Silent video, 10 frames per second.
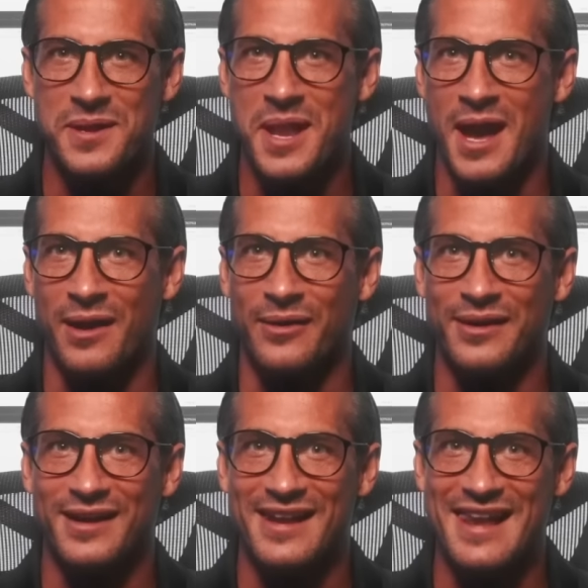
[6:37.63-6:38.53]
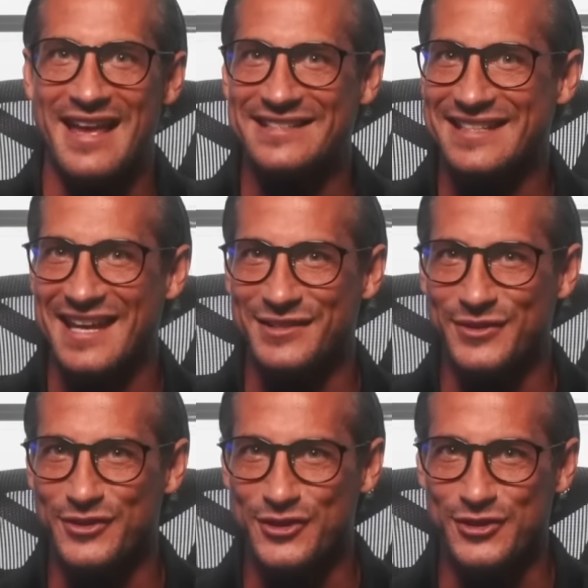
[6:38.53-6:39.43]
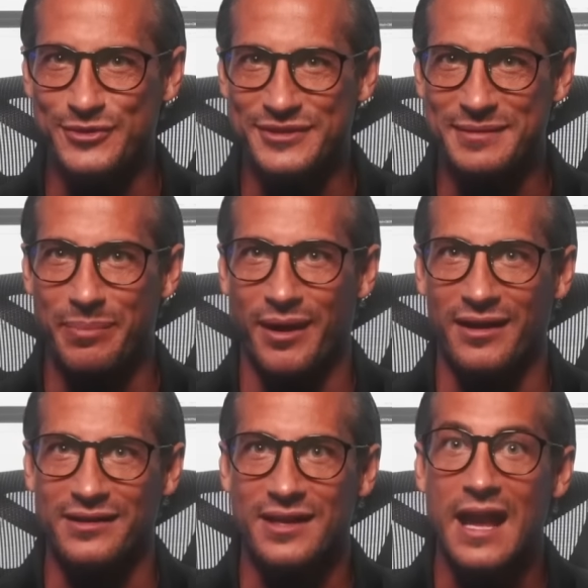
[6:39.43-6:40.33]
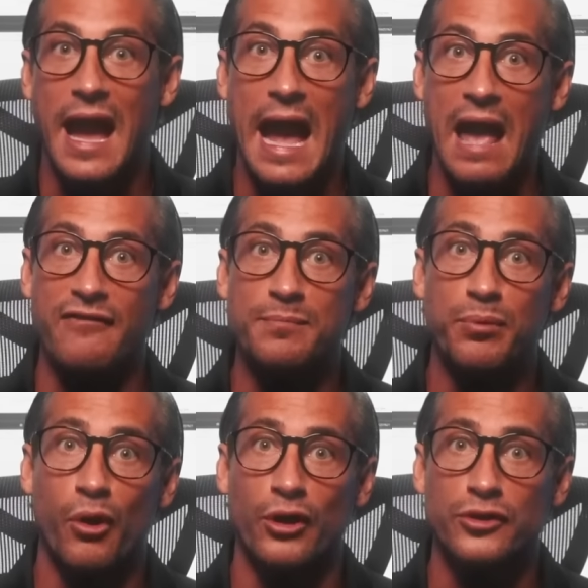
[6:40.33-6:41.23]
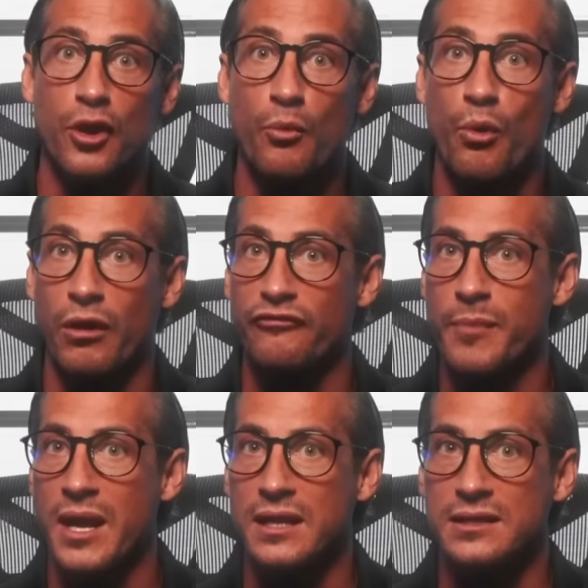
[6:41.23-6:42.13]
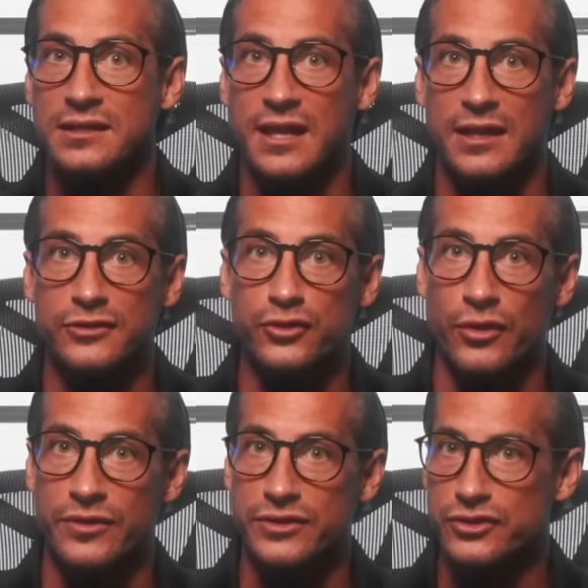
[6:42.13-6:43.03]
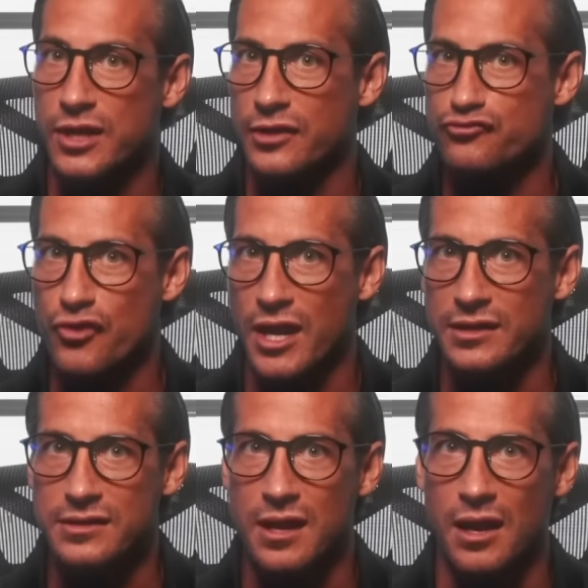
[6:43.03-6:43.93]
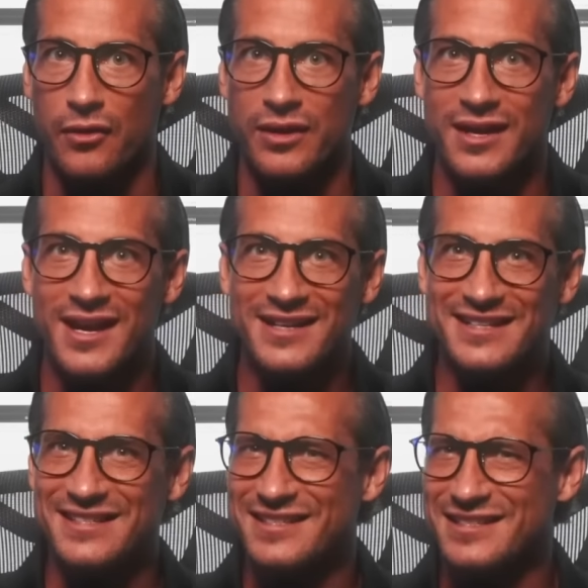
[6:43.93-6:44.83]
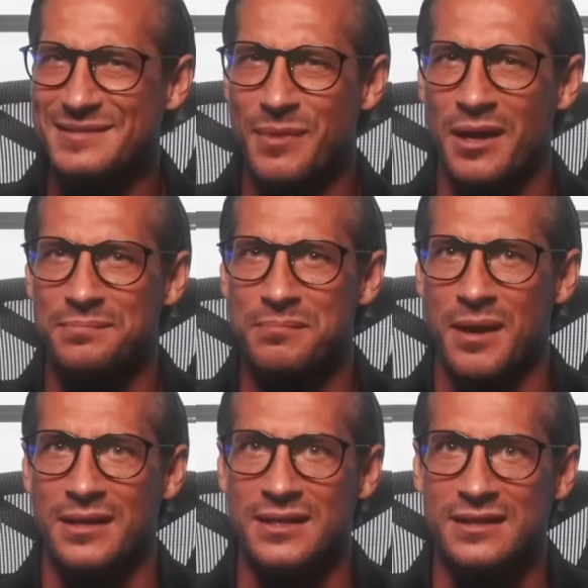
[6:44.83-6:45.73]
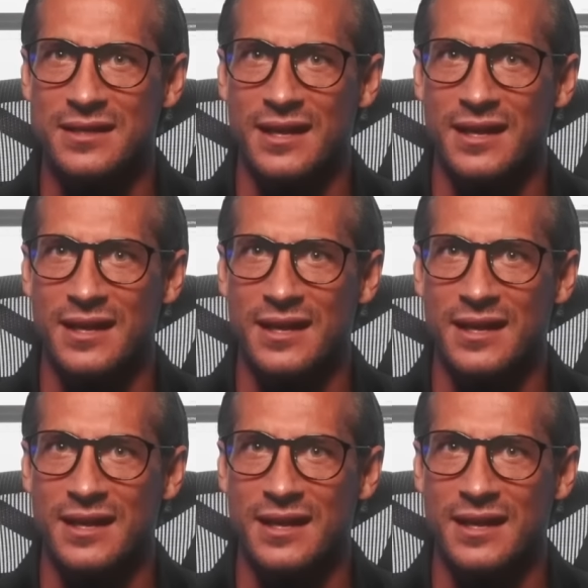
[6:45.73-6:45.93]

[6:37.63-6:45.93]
Now, let's get to the juicy part. I will plot one of my indicators on this chart right now. This is the Smart Money